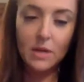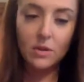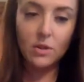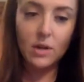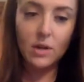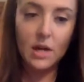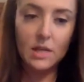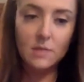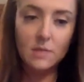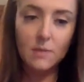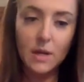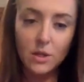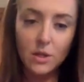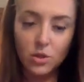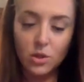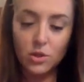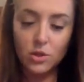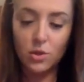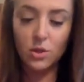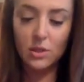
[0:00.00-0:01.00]
you guys, make sure
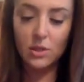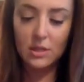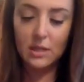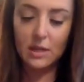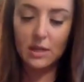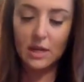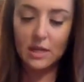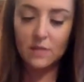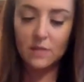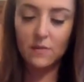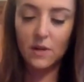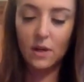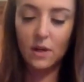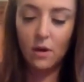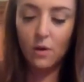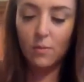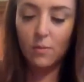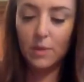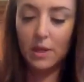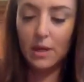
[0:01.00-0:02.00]
you tune into the next video
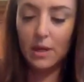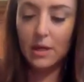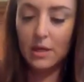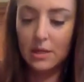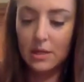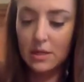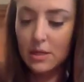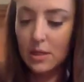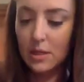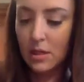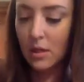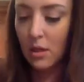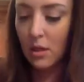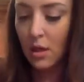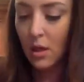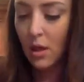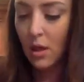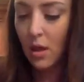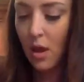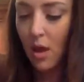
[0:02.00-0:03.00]
because
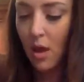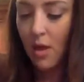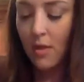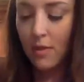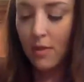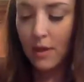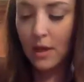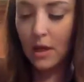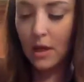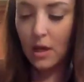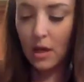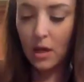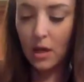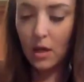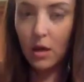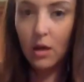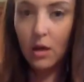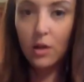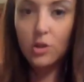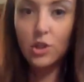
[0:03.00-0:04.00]
the
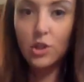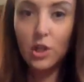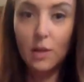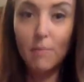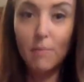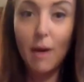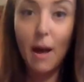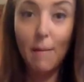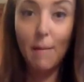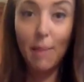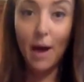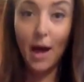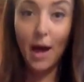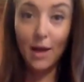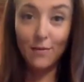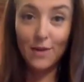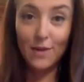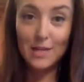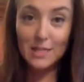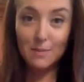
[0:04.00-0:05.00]
chicken pot pie
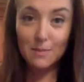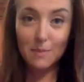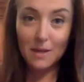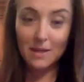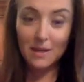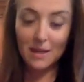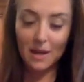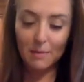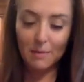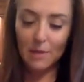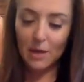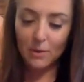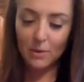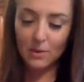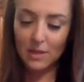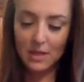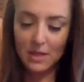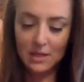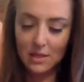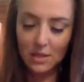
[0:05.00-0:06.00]
recipe that I make with
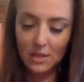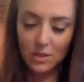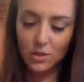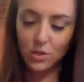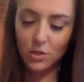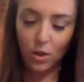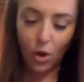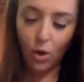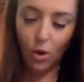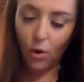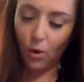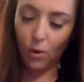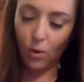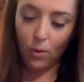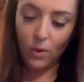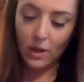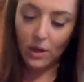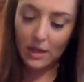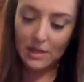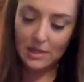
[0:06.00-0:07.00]
this is
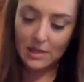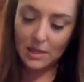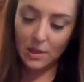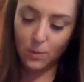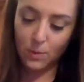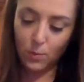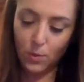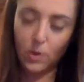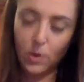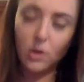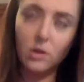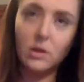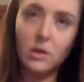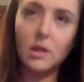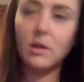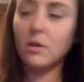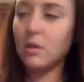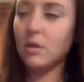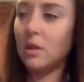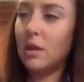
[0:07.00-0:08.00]
so easy. We're
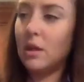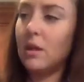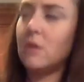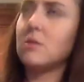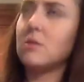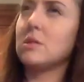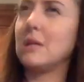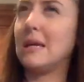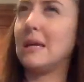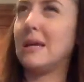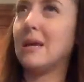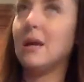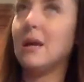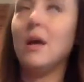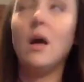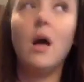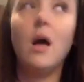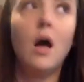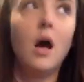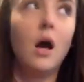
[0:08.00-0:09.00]
literally using
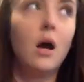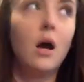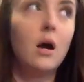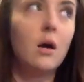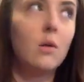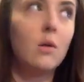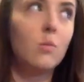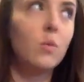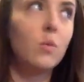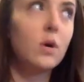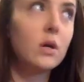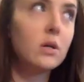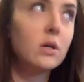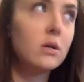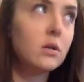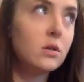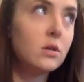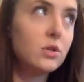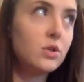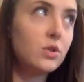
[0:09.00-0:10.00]

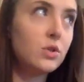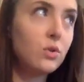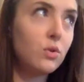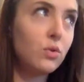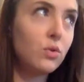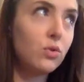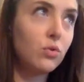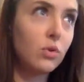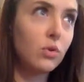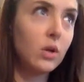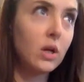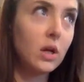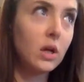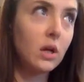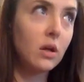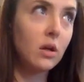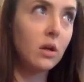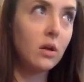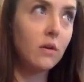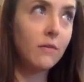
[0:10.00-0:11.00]
1, 2, 3,
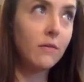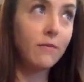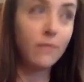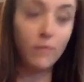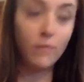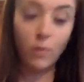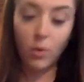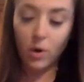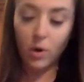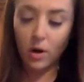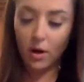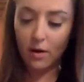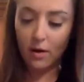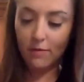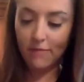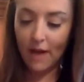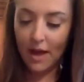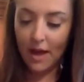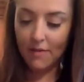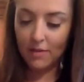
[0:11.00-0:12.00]
4,
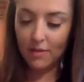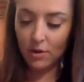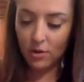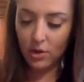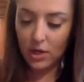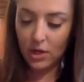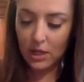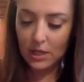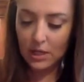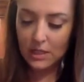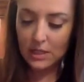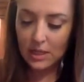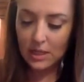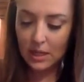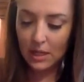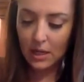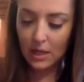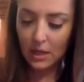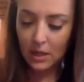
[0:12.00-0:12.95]
5 ingredients in it,